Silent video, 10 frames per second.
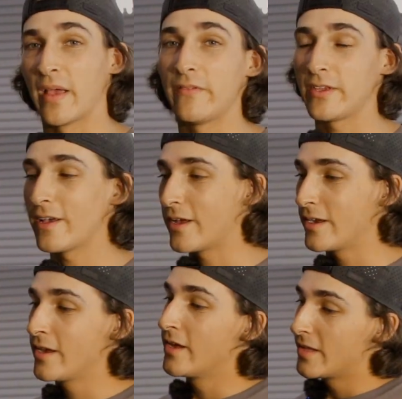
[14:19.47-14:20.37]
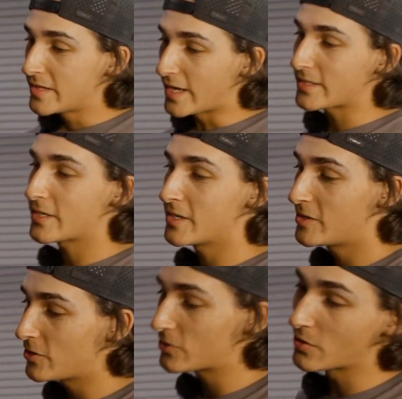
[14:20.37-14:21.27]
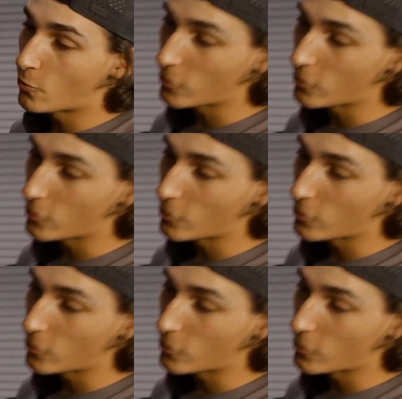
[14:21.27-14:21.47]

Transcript: heavy cut, that's gonna do some